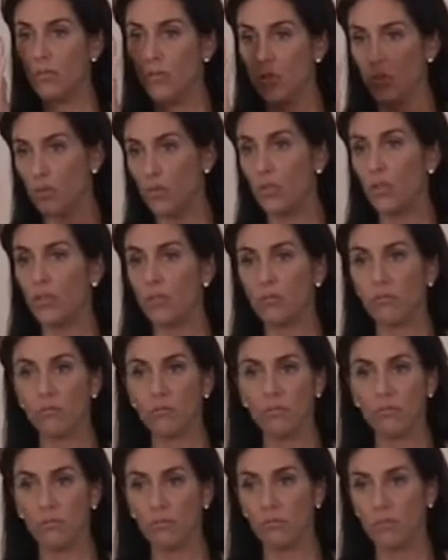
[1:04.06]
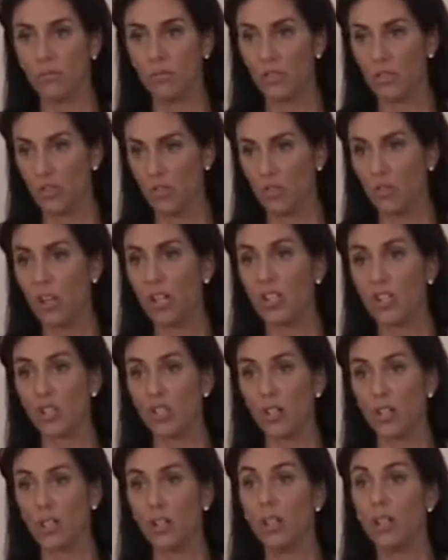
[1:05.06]
your
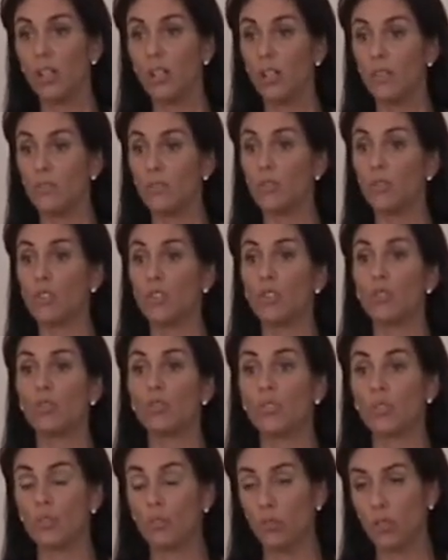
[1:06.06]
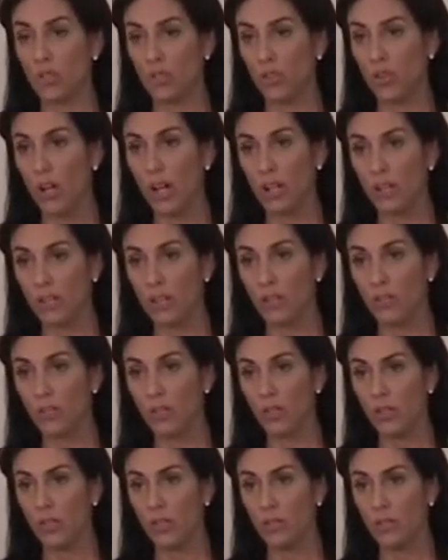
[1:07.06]
discretion if you choose to extract that or
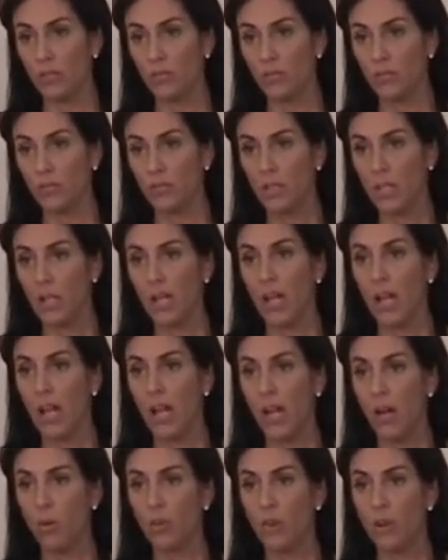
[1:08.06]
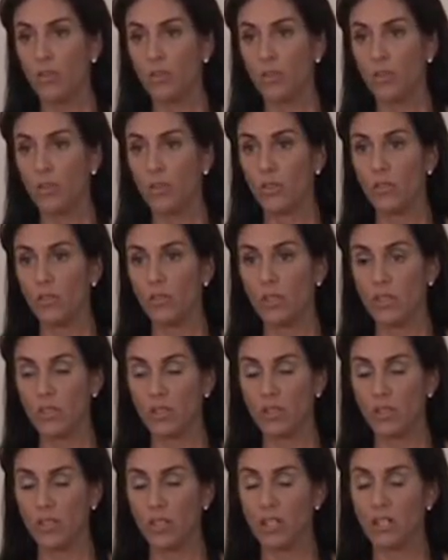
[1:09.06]
not. Hehowever, this
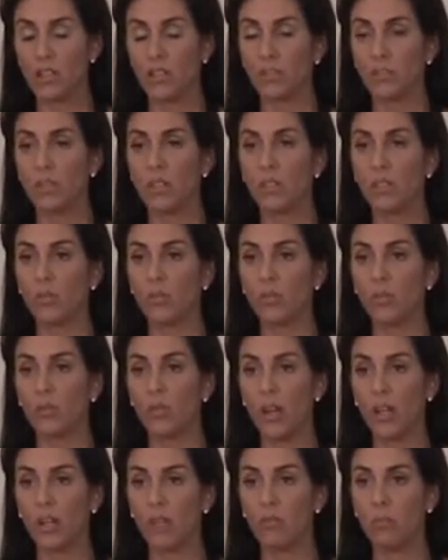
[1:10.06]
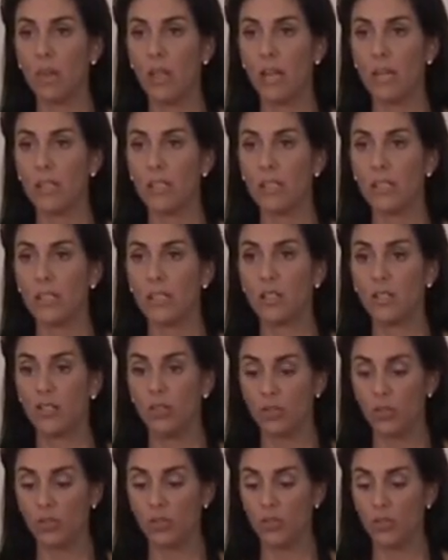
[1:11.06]
is not something that we recommend
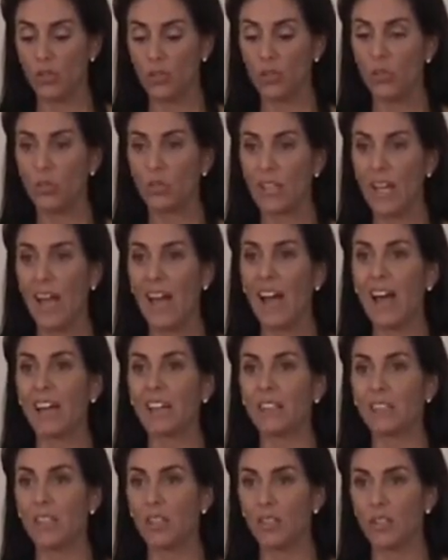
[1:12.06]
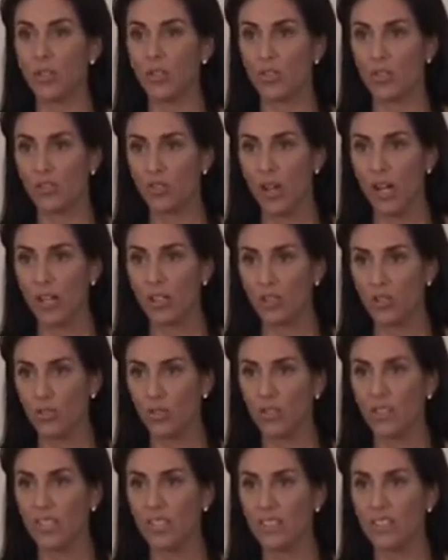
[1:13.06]
to use as an
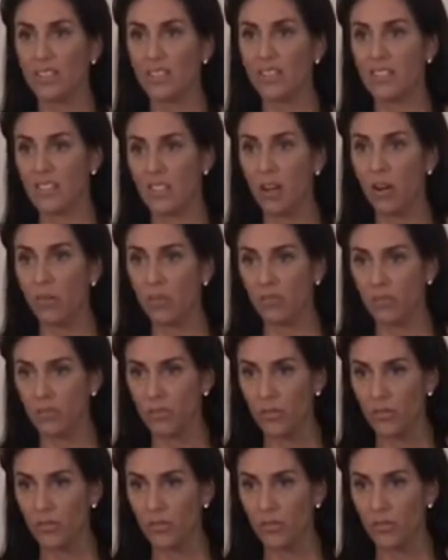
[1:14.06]
extractor itself.